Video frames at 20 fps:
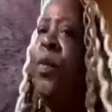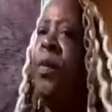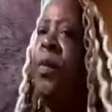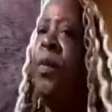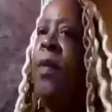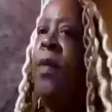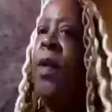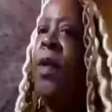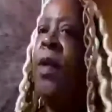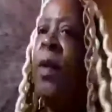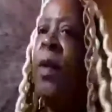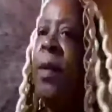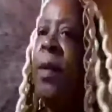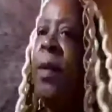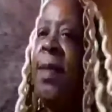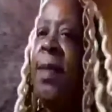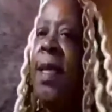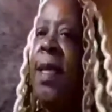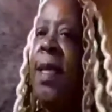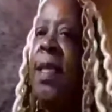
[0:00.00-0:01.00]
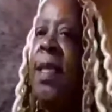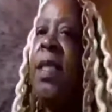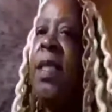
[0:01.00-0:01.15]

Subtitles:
You know what I'm saying?